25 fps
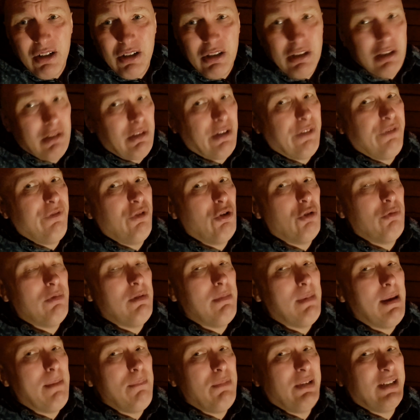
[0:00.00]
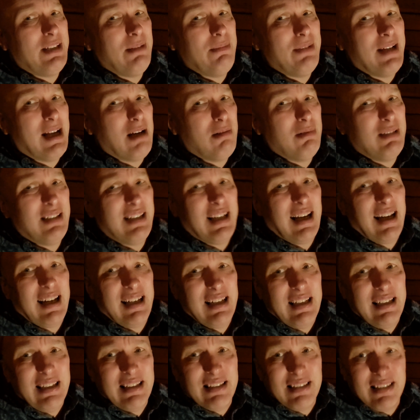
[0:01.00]
Who the fuck remembers him
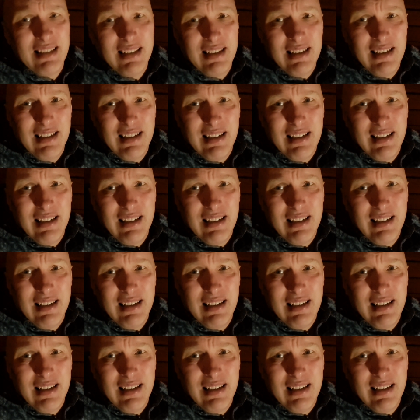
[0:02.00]
nowadays?